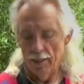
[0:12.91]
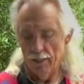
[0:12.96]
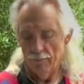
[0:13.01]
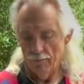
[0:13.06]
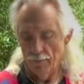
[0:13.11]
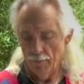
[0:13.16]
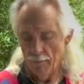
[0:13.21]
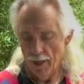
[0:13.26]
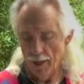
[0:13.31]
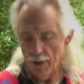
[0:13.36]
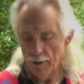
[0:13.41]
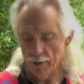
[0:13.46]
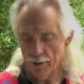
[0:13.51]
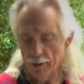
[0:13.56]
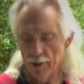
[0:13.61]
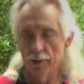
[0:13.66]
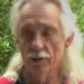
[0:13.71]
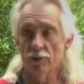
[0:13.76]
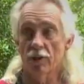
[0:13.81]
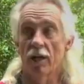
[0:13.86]
Native
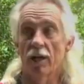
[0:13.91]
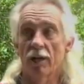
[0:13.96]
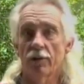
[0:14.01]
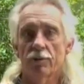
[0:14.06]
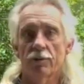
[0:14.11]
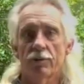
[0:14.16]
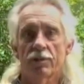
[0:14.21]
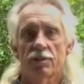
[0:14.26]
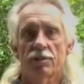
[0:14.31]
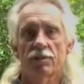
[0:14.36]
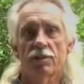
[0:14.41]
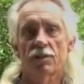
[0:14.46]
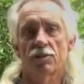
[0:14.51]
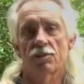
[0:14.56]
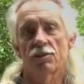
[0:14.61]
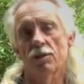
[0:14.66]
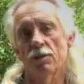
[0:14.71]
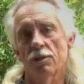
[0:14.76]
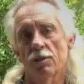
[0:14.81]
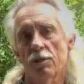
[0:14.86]
Americans
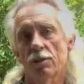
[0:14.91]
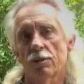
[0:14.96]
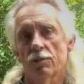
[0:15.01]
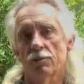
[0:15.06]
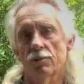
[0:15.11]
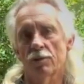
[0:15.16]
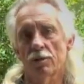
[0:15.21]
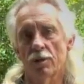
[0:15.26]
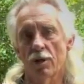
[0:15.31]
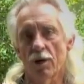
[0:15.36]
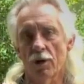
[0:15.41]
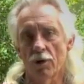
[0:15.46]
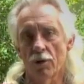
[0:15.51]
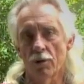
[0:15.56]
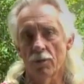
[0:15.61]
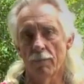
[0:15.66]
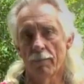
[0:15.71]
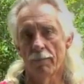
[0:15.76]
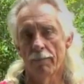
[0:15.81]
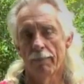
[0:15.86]
160 years
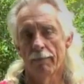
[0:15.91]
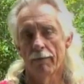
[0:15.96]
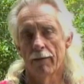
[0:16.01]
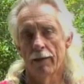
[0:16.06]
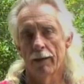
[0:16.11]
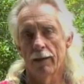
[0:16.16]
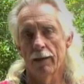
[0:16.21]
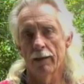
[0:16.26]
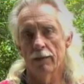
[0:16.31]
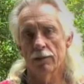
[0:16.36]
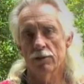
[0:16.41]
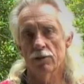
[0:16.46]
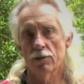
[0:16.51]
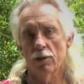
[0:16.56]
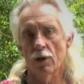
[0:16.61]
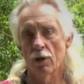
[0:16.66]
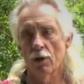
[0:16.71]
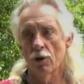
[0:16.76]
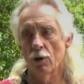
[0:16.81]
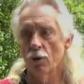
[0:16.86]
ago. And
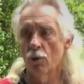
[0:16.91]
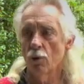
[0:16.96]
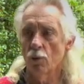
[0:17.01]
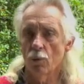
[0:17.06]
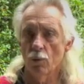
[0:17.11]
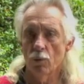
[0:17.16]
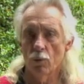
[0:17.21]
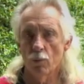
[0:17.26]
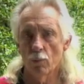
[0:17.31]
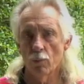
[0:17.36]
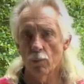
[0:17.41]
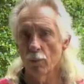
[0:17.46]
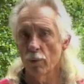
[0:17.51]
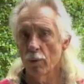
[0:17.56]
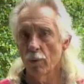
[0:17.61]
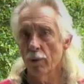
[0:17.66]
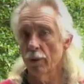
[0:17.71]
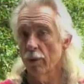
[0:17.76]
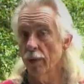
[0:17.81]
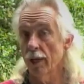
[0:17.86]
so
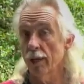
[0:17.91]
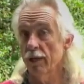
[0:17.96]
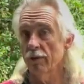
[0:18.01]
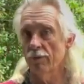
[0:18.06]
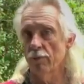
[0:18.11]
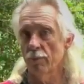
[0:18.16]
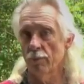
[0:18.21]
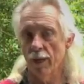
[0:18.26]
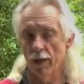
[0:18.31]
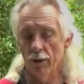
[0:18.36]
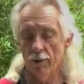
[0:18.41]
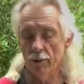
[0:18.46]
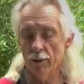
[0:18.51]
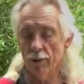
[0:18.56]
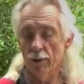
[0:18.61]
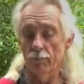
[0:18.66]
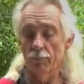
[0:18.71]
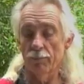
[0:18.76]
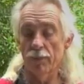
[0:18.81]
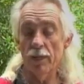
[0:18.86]
Native
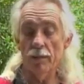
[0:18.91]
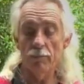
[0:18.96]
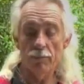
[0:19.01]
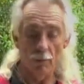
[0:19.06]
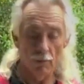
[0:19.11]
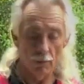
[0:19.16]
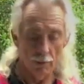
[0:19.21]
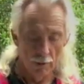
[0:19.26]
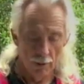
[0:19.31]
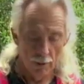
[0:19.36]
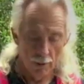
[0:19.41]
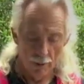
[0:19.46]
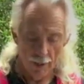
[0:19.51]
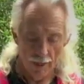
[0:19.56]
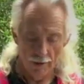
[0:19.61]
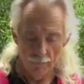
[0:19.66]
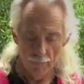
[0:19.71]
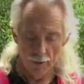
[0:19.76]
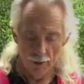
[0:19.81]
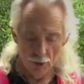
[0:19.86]
American people
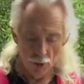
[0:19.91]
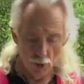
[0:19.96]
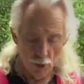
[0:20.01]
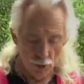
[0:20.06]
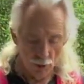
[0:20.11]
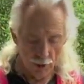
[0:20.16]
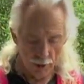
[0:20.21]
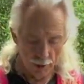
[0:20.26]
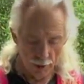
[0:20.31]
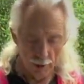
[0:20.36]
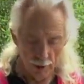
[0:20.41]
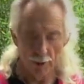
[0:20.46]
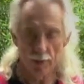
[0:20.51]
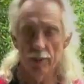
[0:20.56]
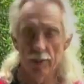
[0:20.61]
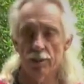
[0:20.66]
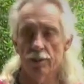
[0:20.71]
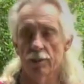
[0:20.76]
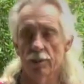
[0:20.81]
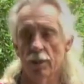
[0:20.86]
have been using
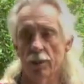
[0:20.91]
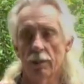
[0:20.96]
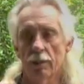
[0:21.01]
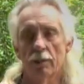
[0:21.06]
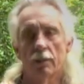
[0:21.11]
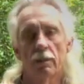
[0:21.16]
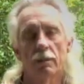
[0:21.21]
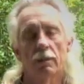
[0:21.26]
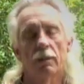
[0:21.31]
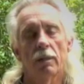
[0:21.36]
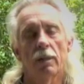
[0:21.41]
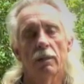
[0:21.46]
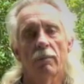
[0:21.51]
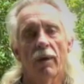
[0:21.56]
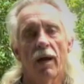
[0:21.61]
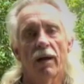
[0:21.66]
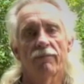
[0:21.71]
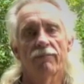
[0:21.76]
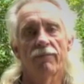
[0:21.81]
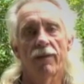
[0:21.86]
this and
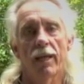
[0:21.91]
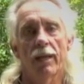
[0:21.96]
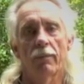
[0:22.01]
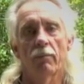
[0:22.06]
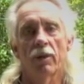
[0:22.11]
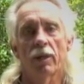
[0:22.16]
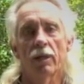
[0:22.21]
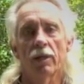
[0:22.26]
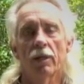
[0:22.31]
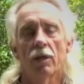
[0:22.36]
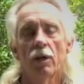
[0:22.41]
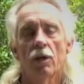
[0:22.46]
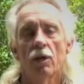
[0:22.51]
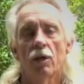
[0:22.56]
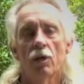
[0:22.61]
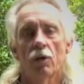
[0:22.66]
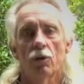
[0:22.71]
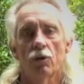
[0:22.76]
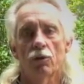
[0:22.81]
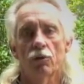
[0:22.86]
in my family